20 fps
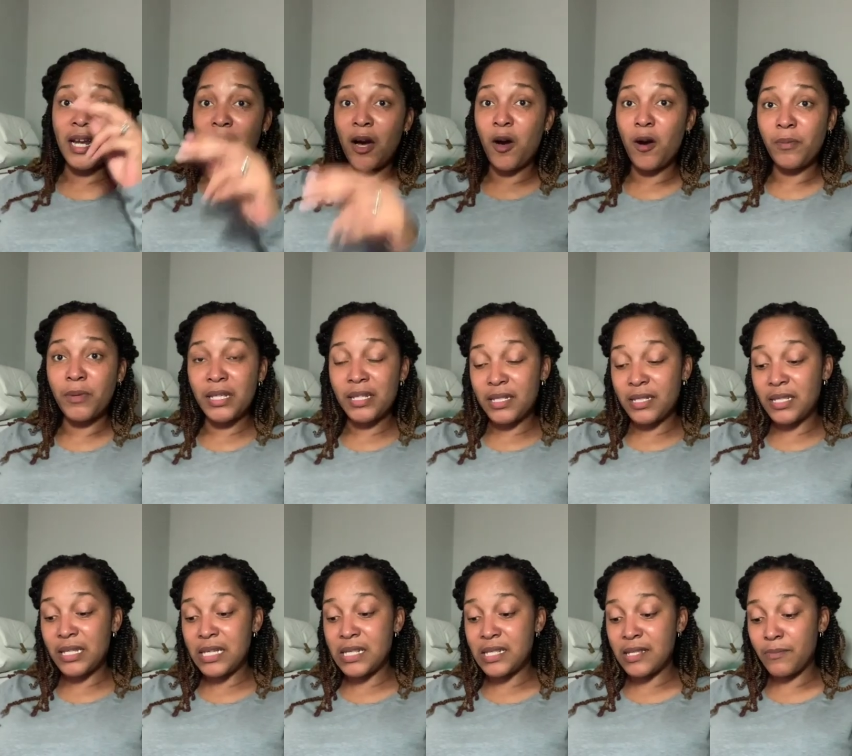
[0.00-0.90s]
I hope that this
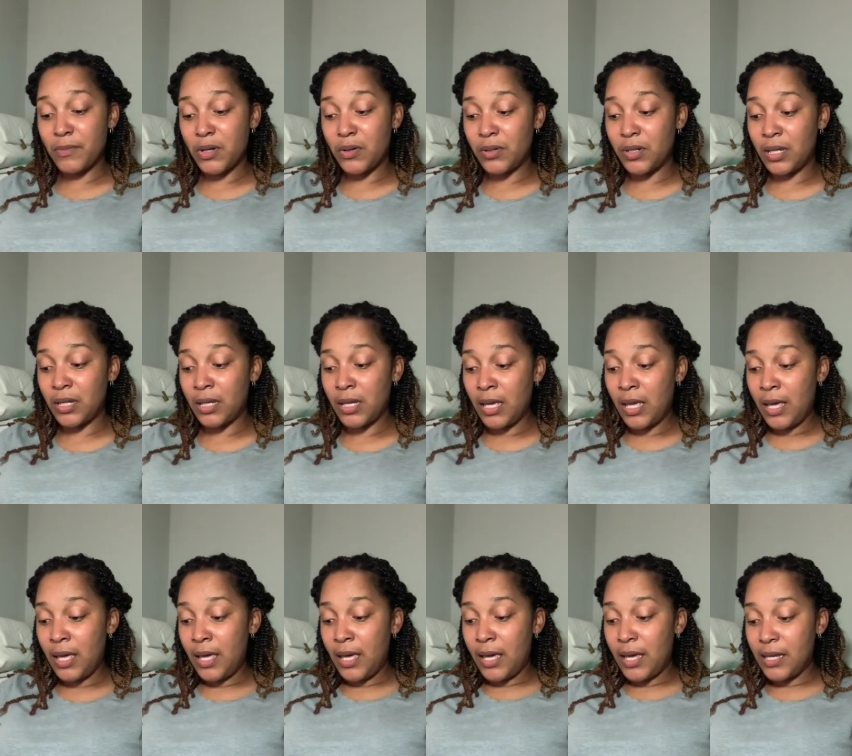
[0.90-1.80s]
testimony
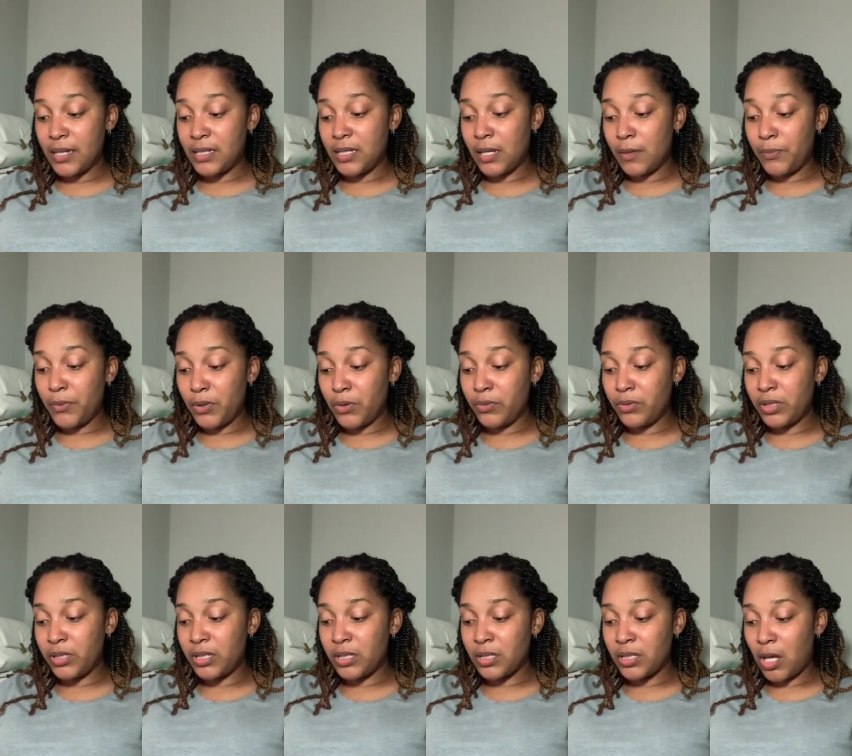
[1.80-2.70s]
has helped you to
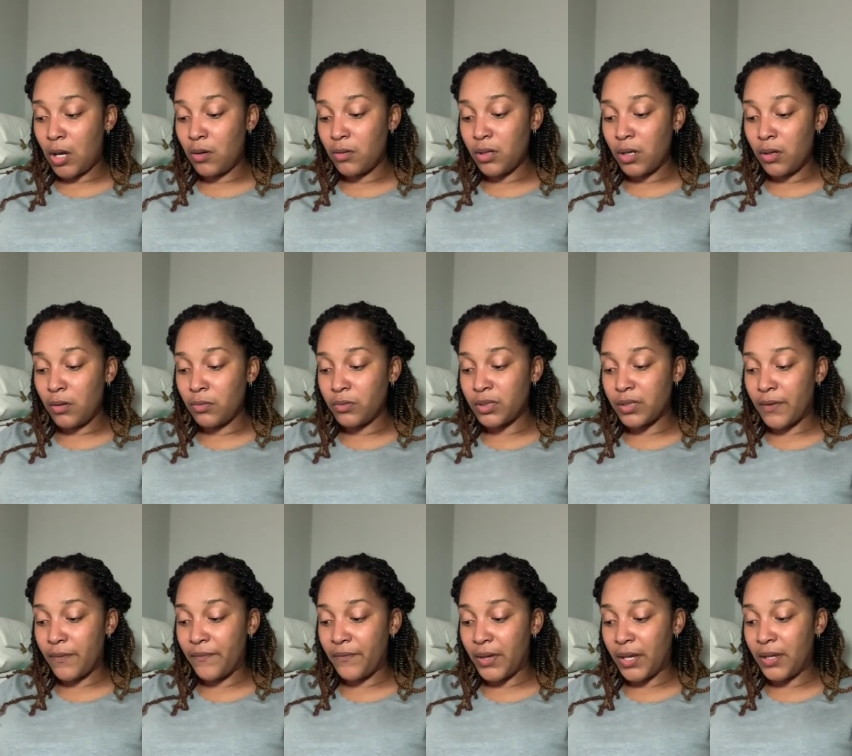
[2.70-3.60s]
just hold on to
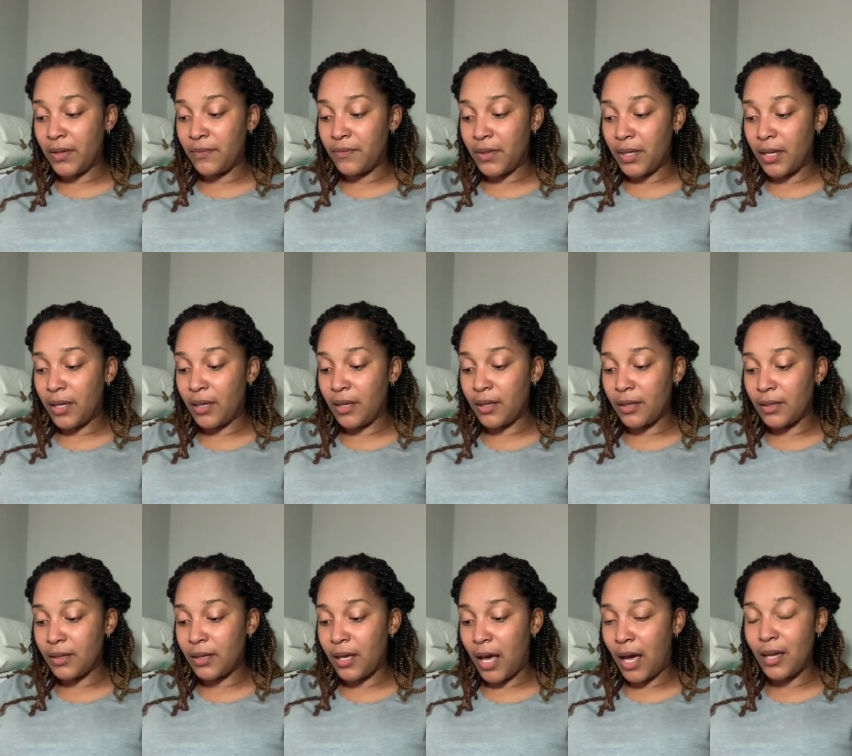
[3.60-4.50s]
faith that
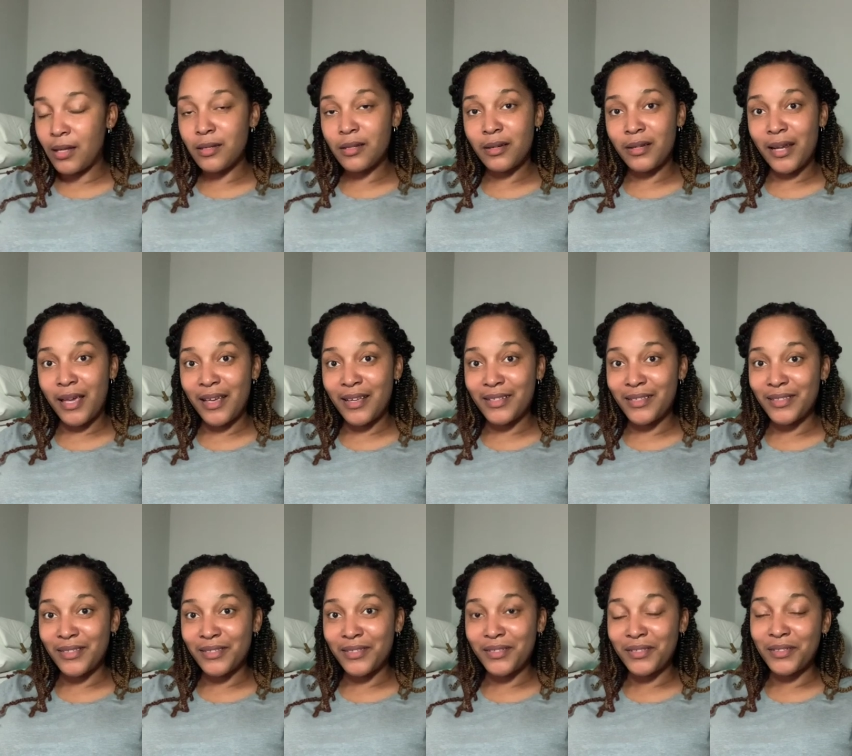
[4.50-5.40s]
God's going to
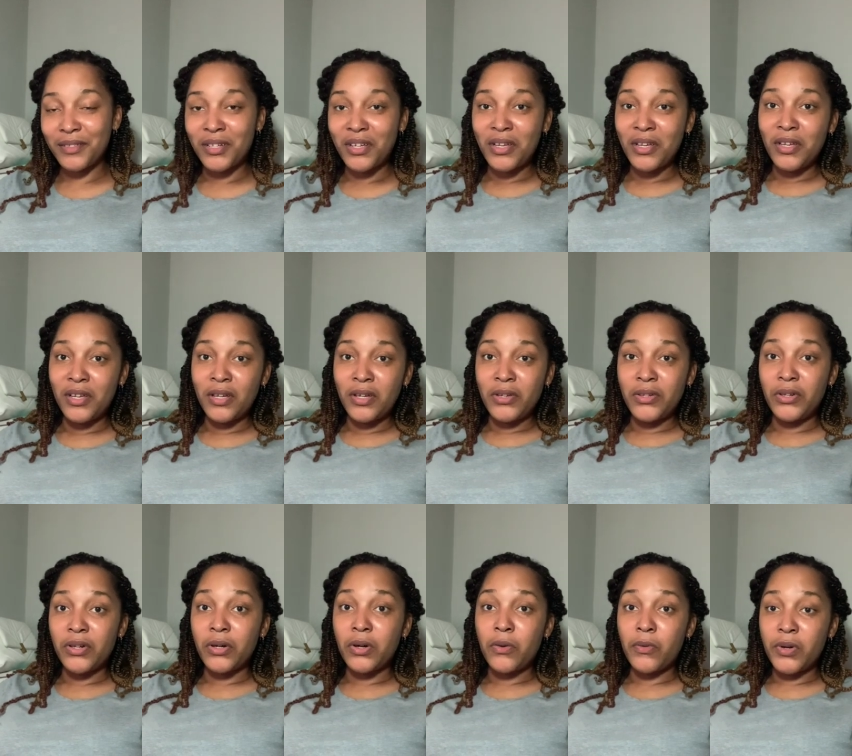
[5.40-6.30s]
answer
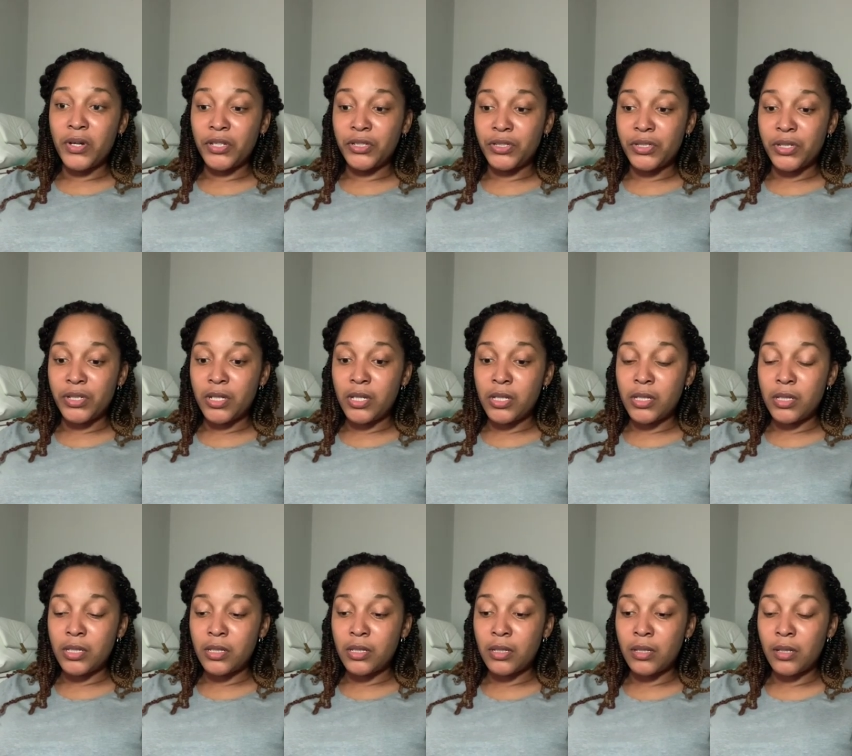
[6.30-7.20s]
your
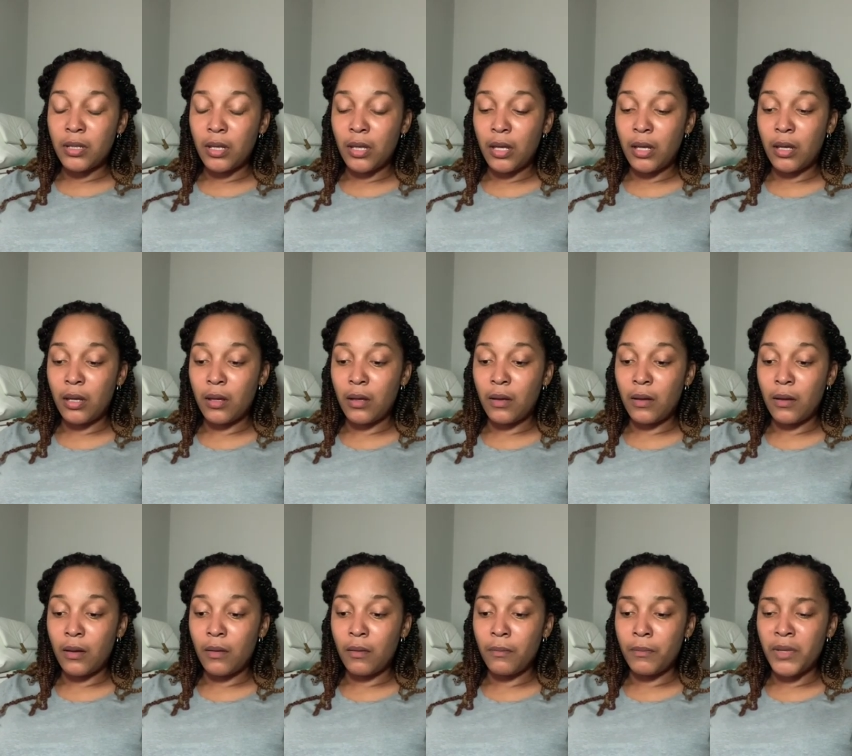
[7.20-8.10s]
questions
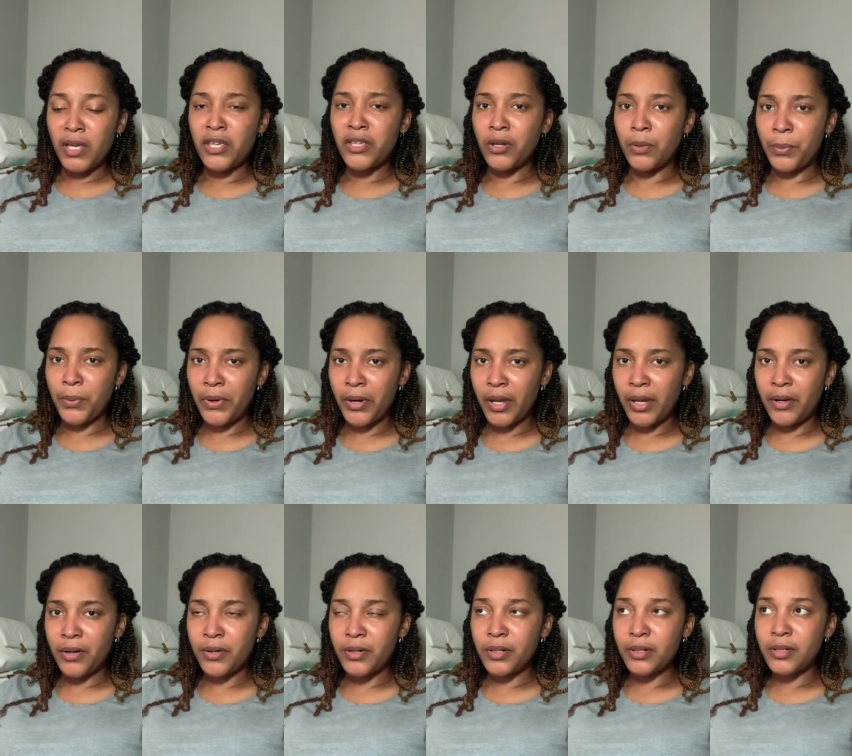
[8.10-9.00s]
um, and your
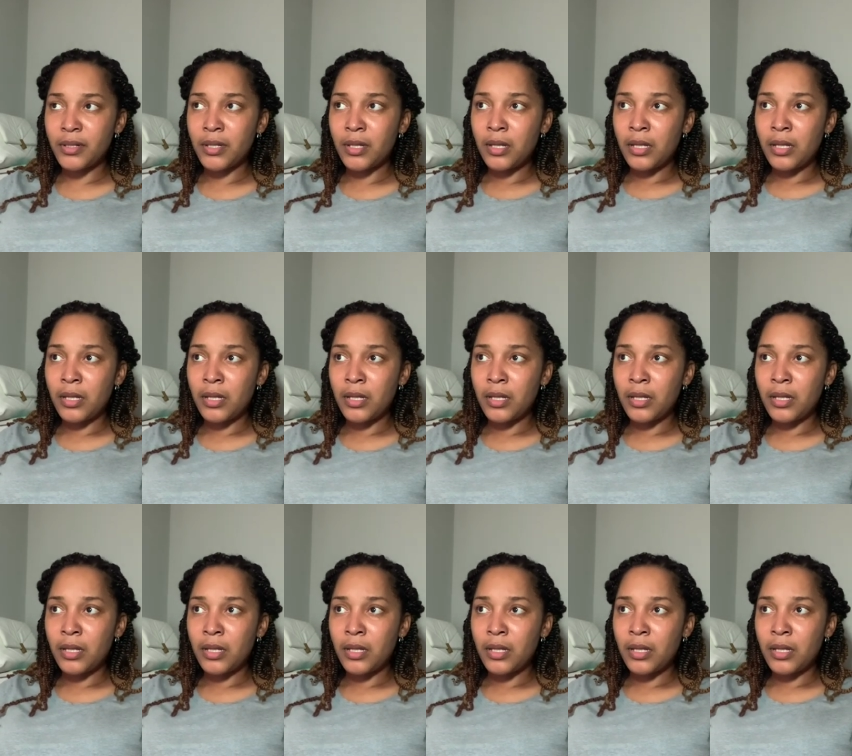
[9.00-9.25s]
prayers